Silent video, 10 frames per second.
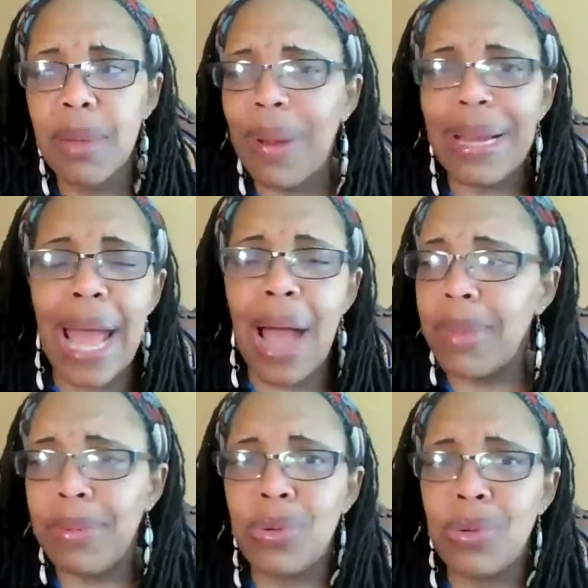But right
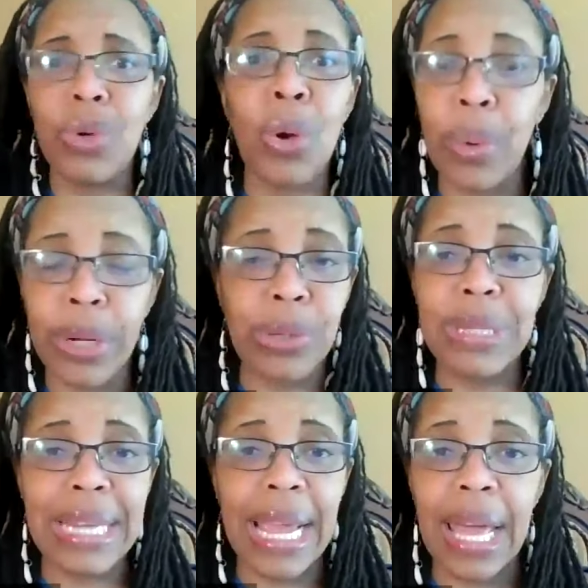now, maybe you don't know where you
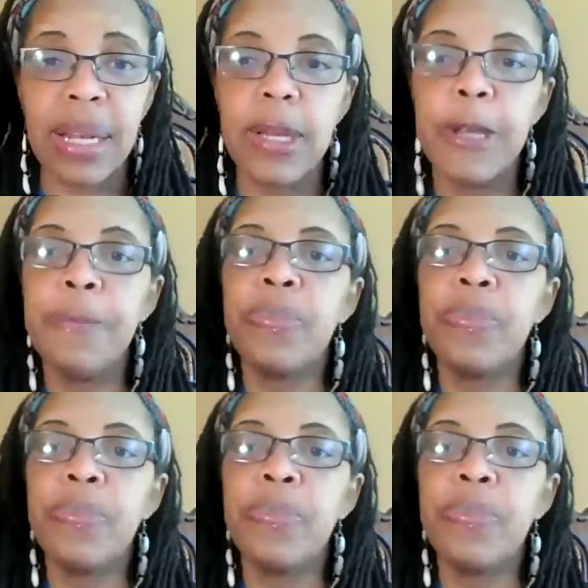stand.